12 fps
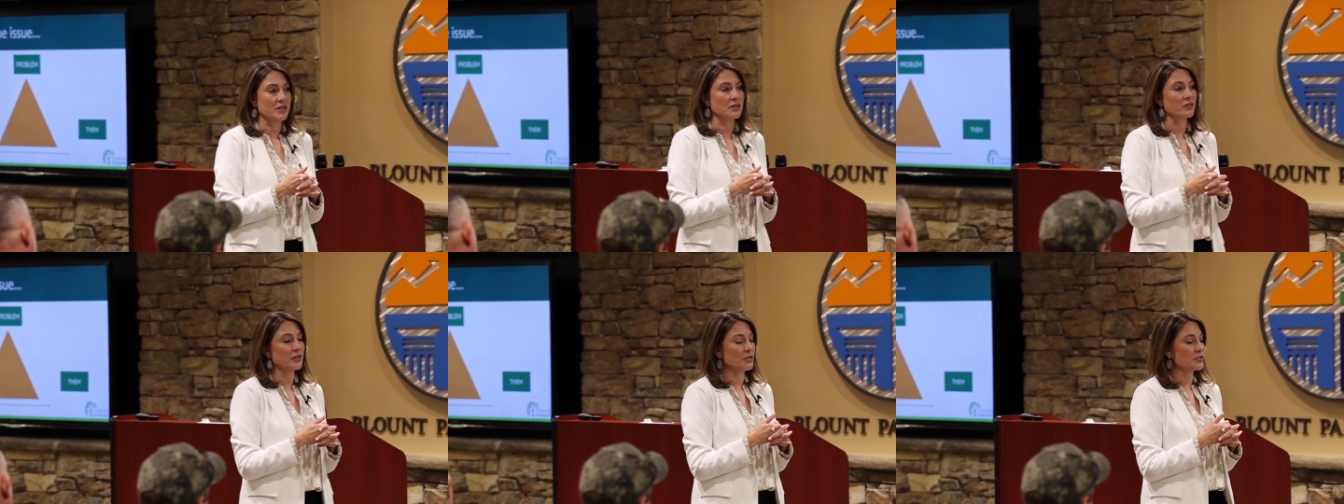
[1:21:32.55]
Like
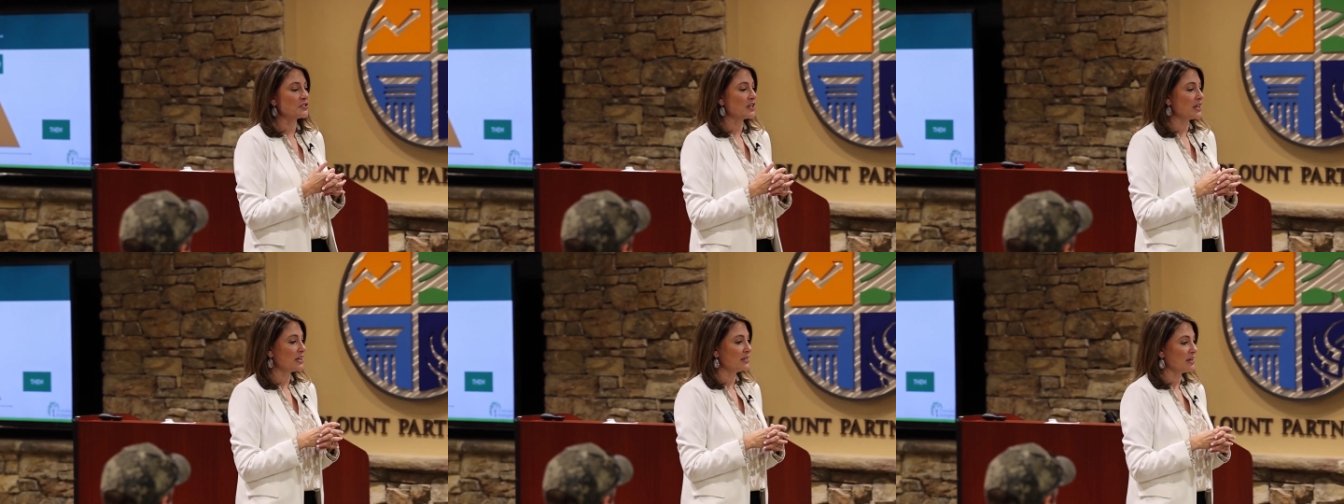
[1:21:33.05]
the leader
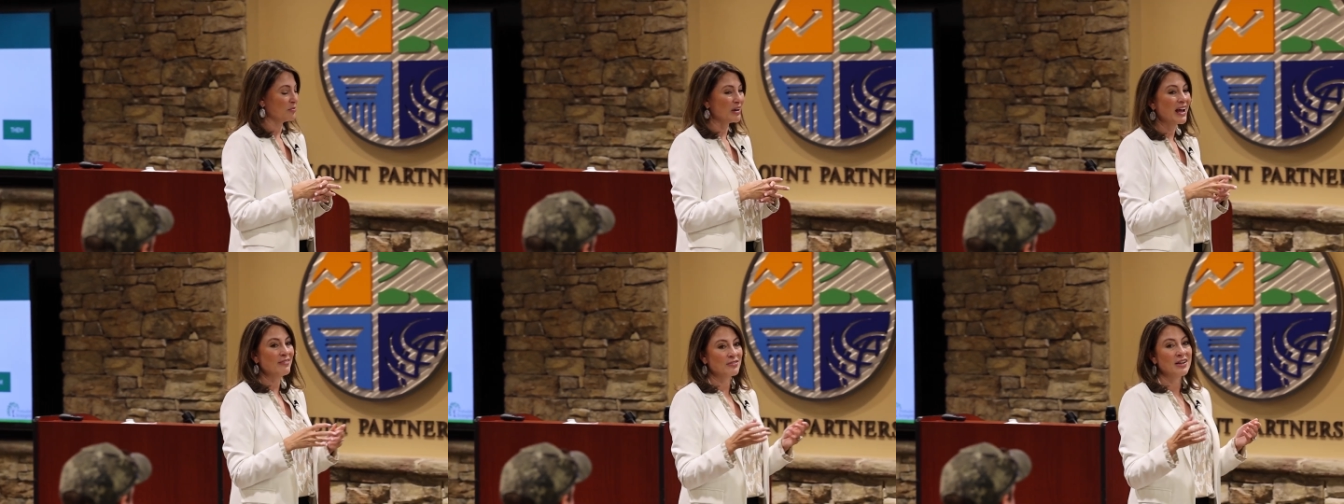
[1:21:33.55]
said, I'm going
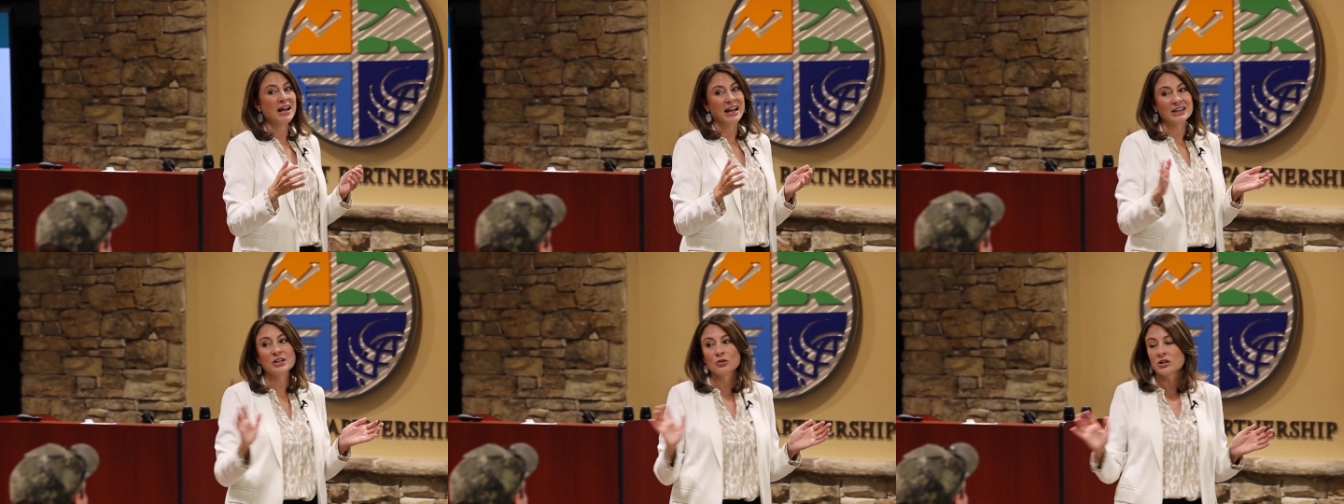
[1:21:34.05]
to have to, I
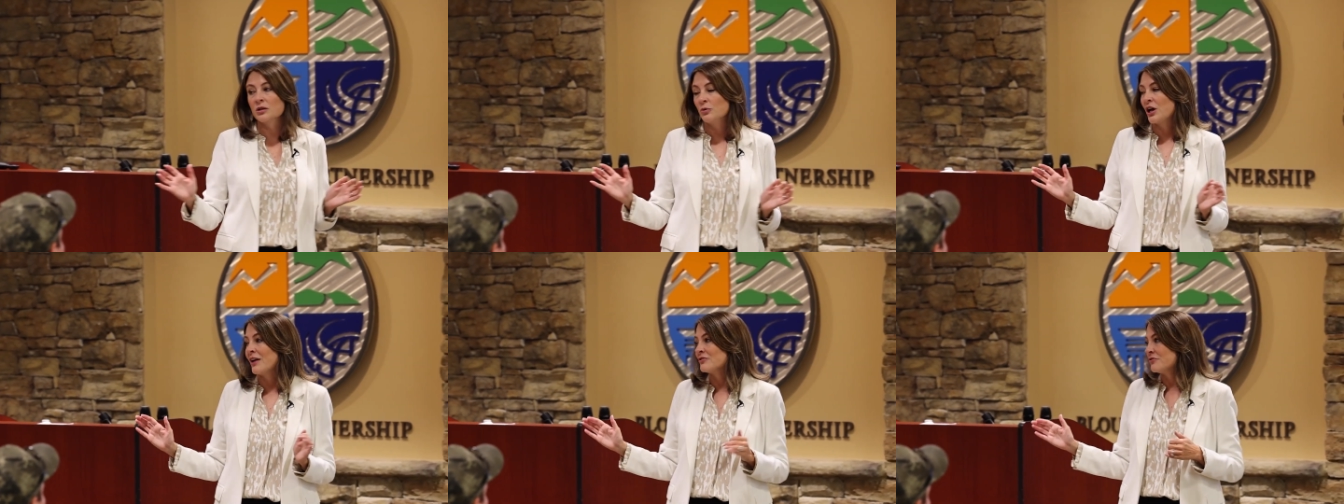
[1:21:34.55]
literally am
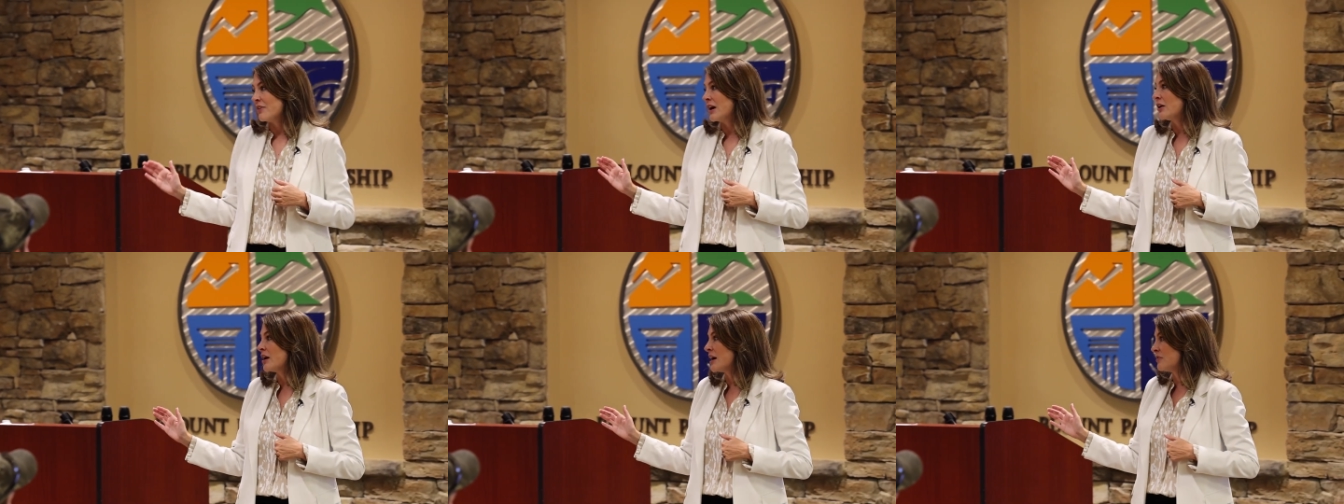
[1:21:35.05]
going to have to
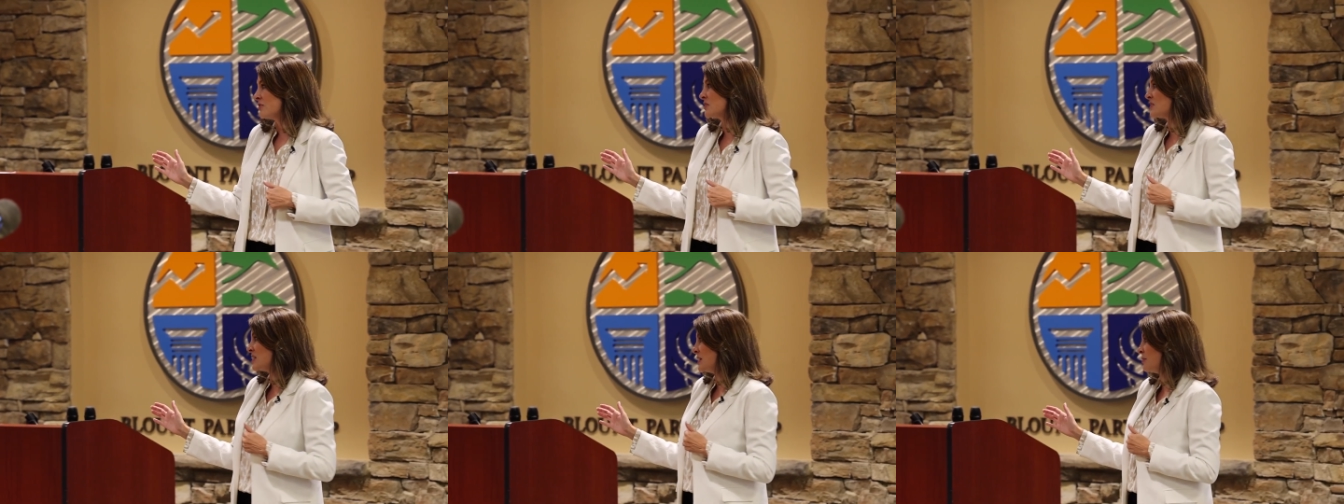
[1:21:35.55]
fire half this
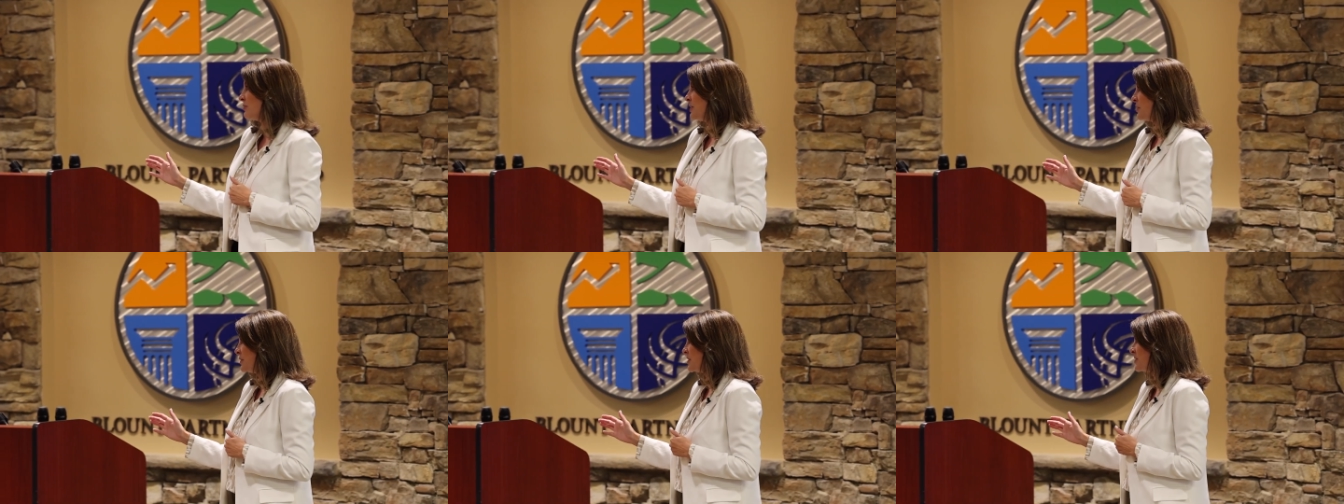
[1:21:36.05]
team if we
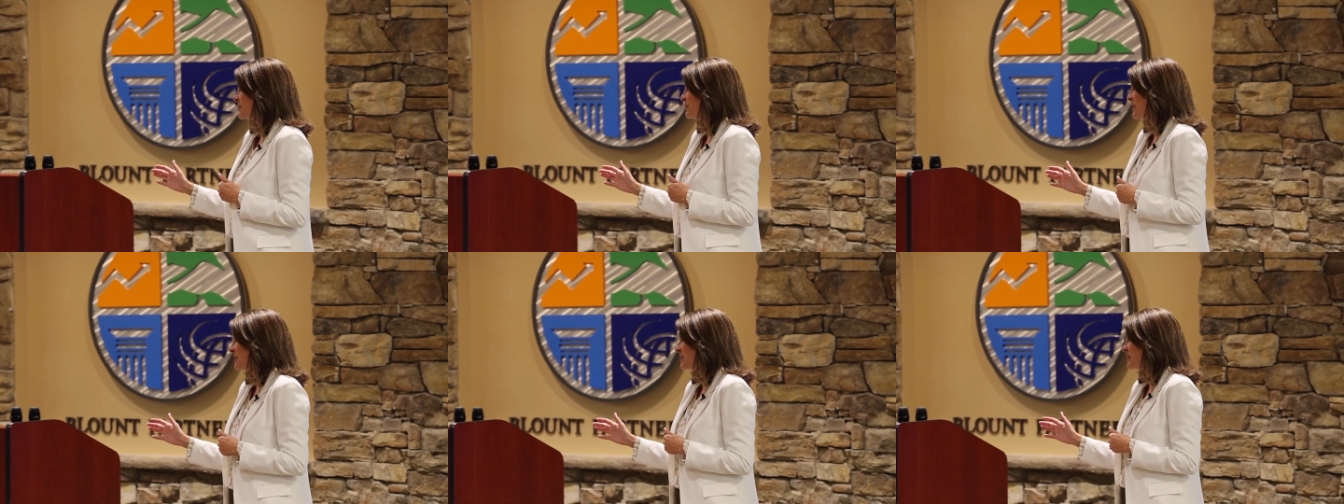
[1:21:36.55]
don't get this
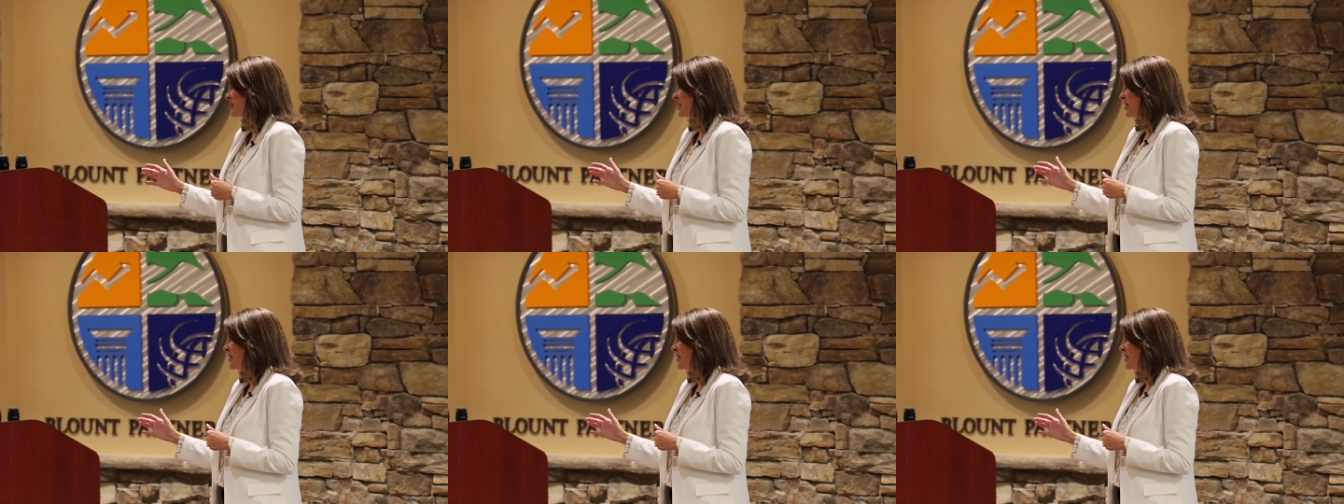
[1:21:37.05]
fixed